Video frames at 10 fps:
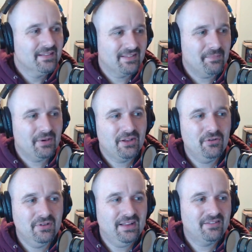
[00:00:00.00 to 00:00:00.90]
somebody
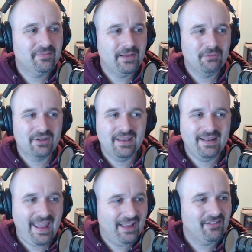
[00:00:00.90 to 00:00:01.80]
who needs to be able to
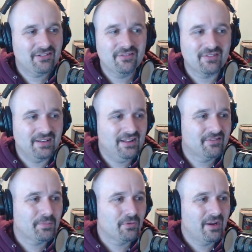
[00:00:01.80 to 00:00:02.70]
get answers and
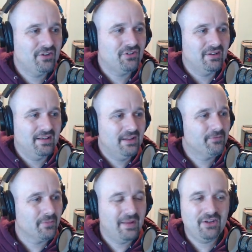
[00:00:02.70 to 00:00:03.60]
inspiration and
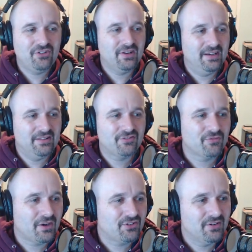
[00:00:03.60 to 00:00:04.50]
information and
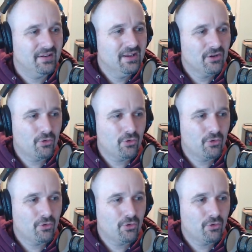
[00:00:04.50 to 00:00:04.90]
instruction